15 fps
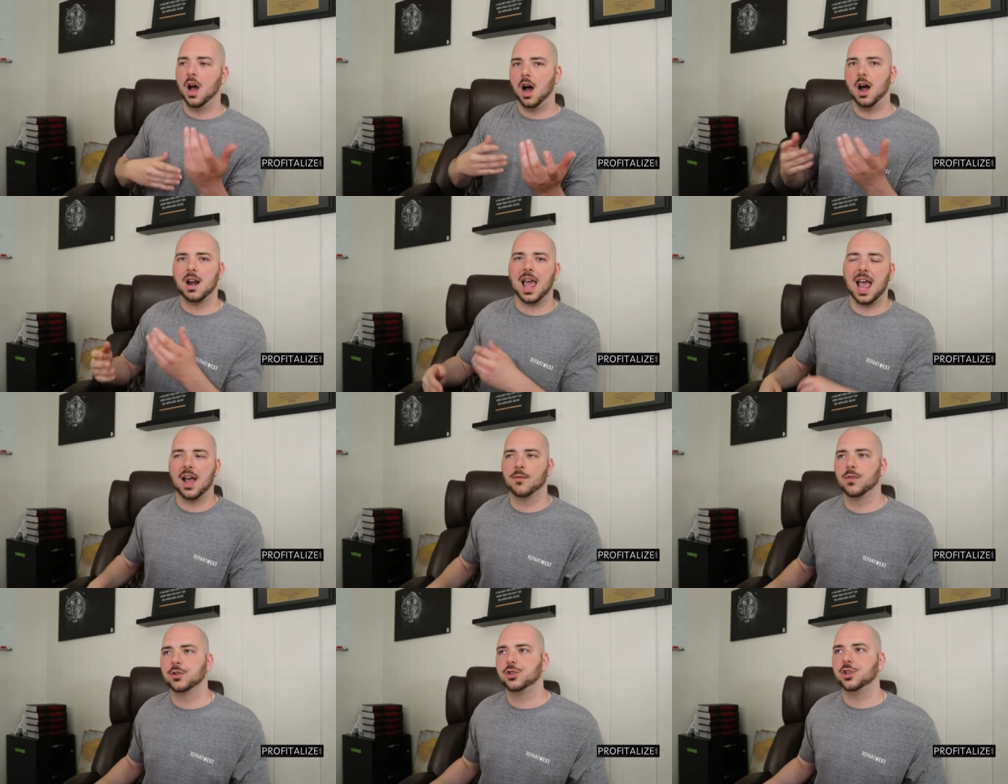On
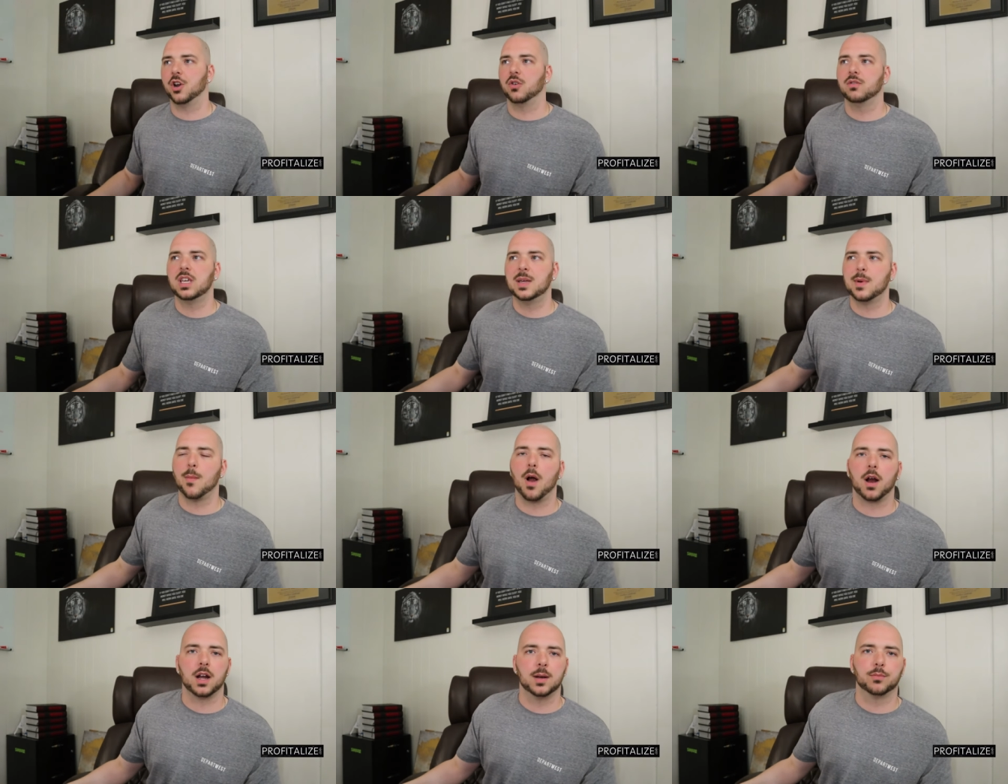average, you know, email
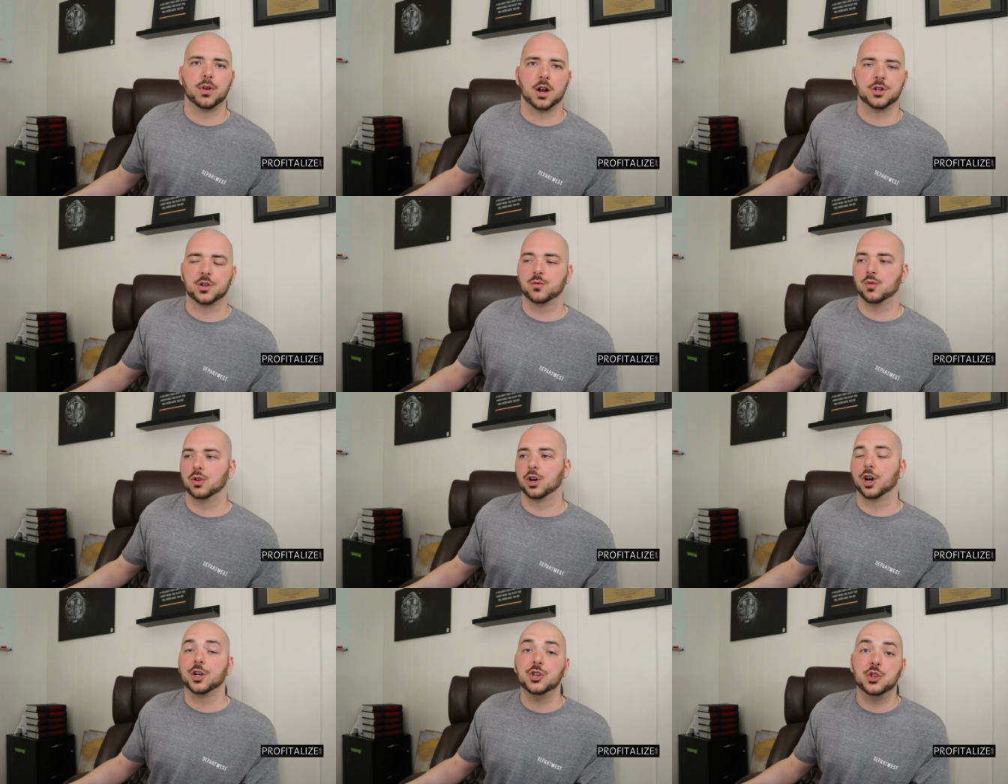marketing project
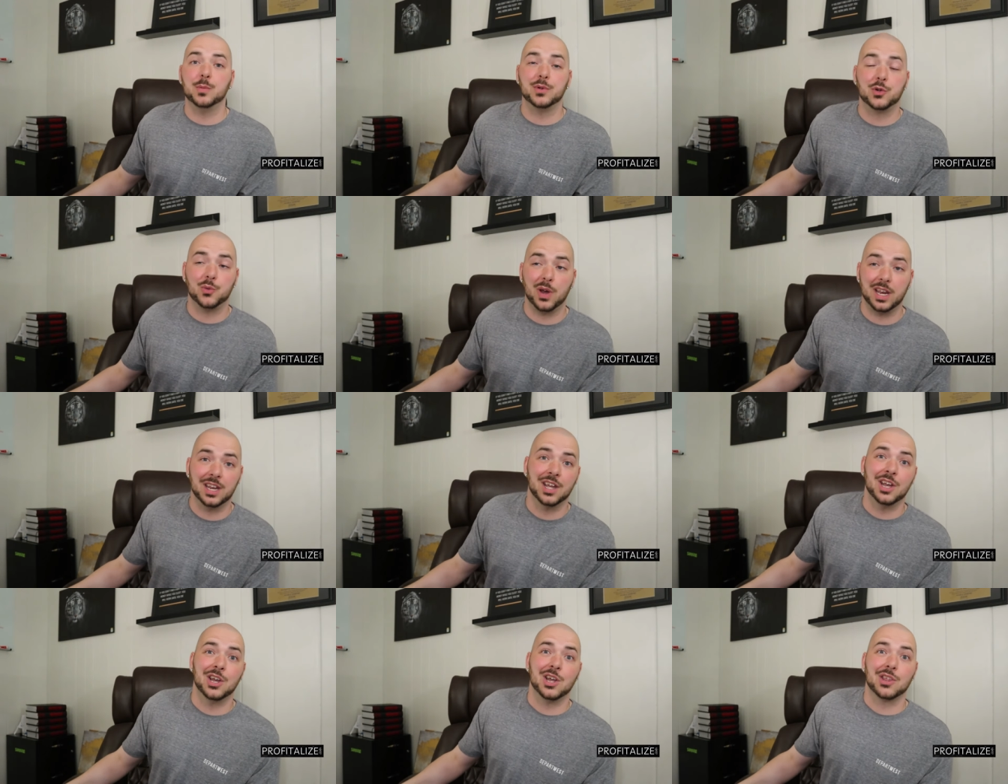will earn you between
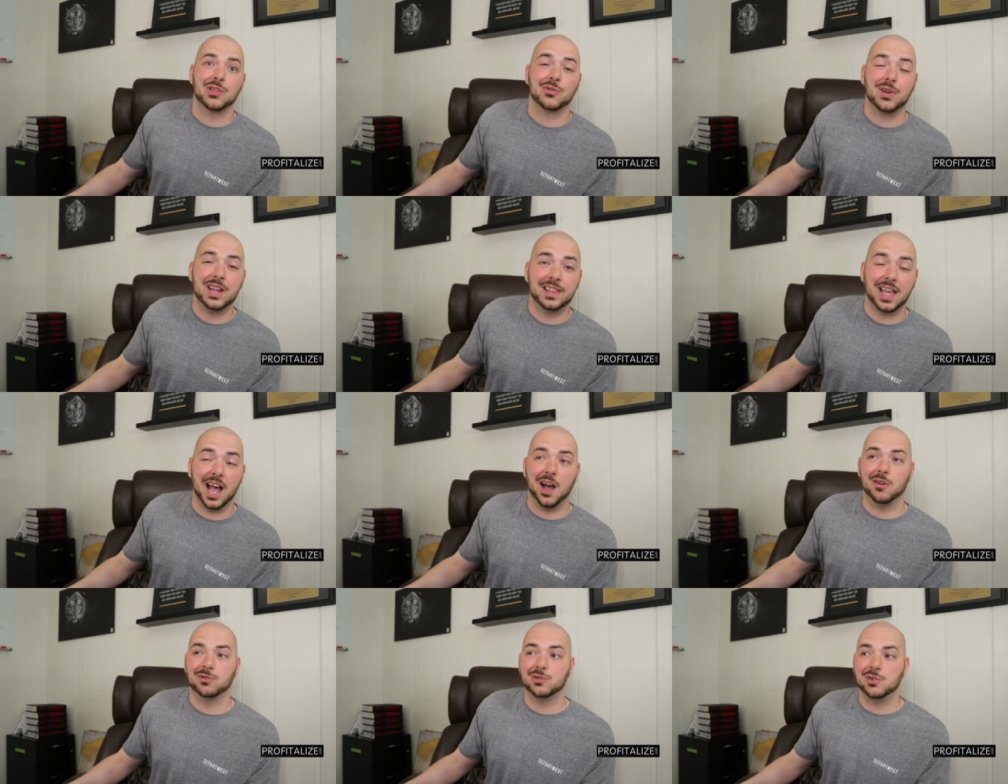three
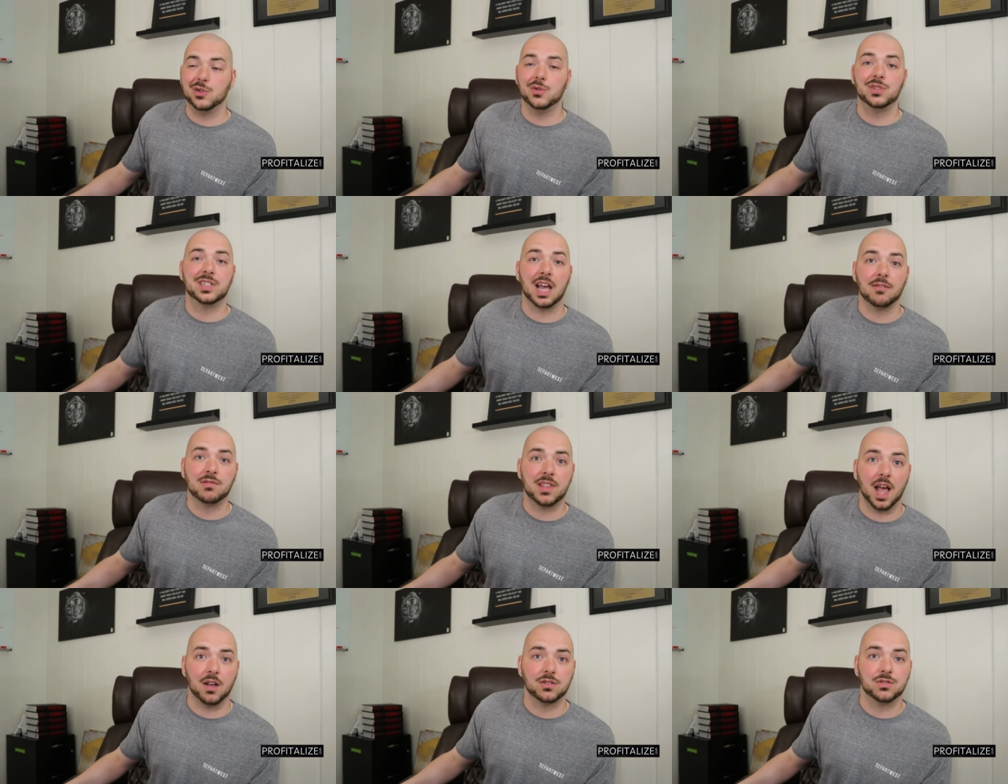thousand to seven
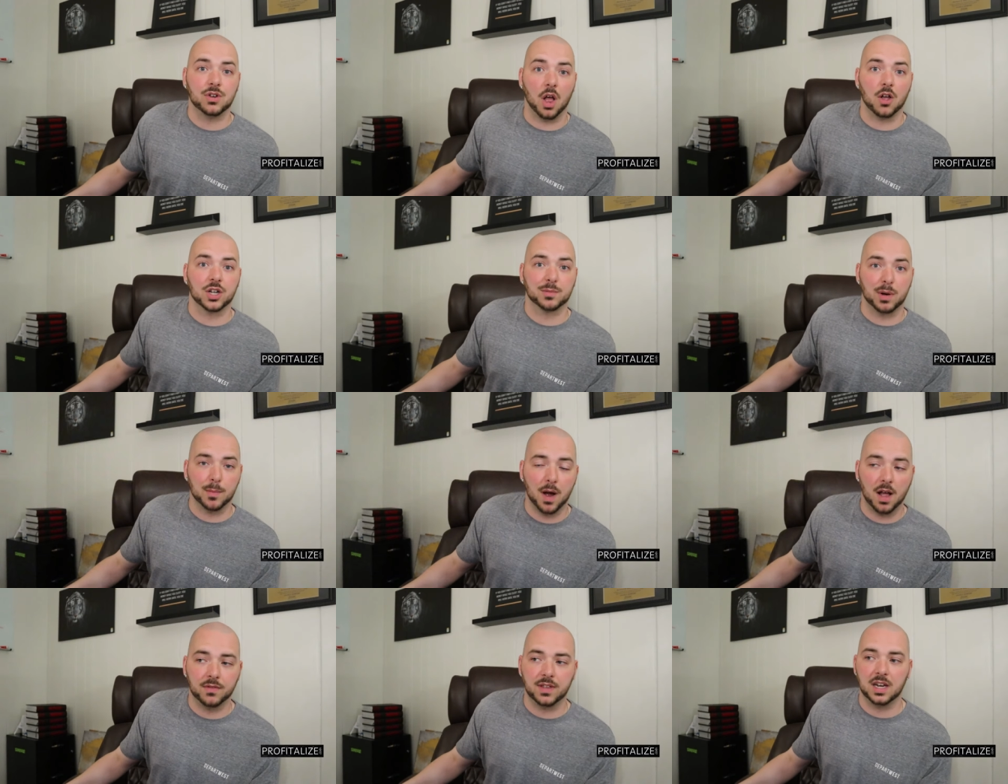thousand dollars per
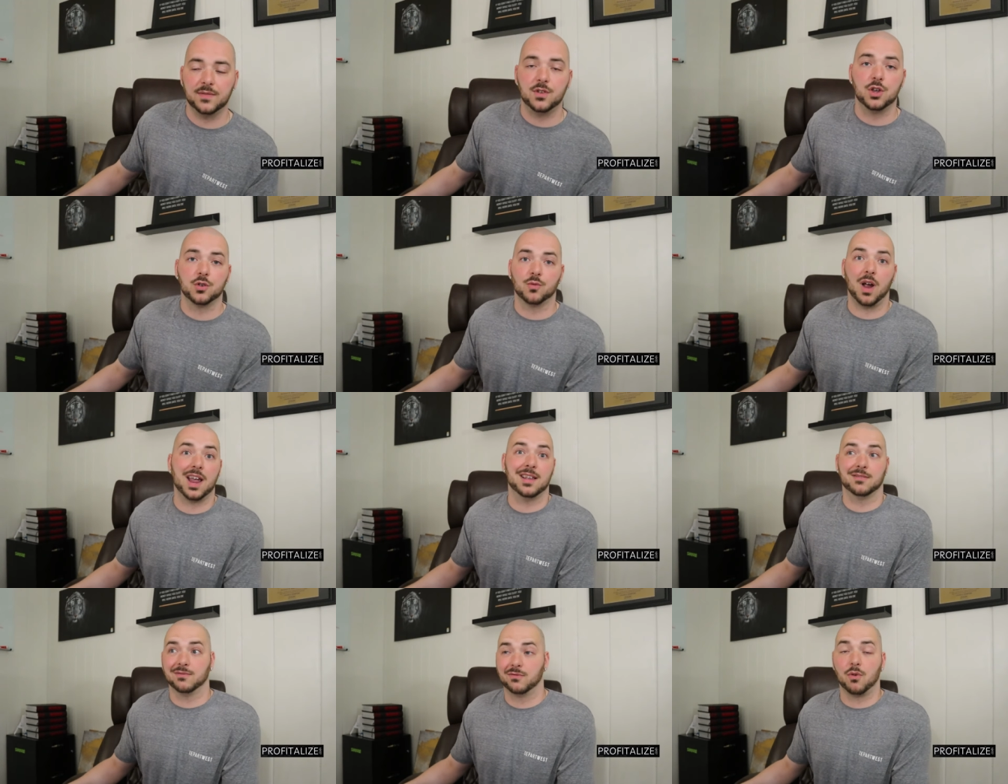month, and if you can
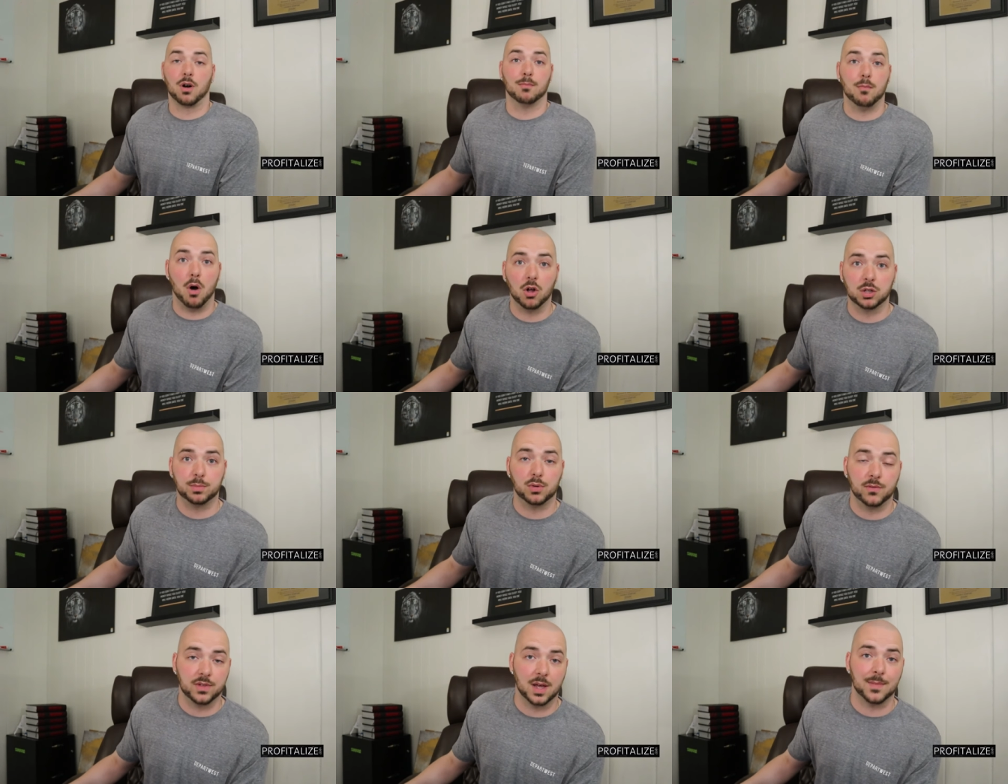write for
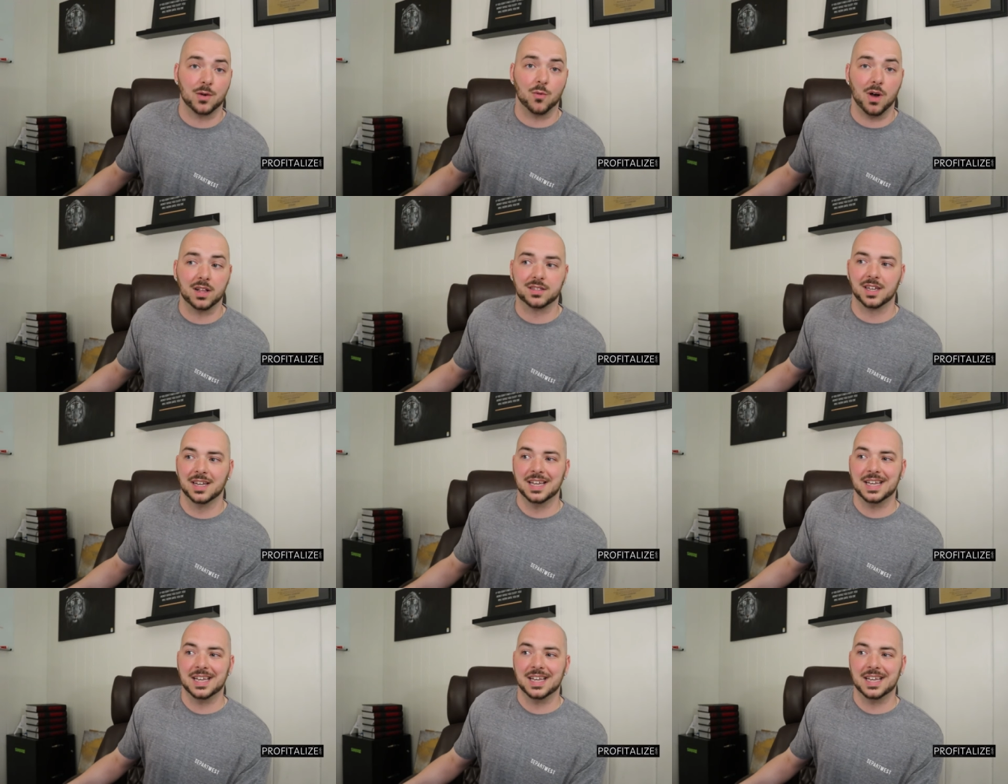multiple of them at once,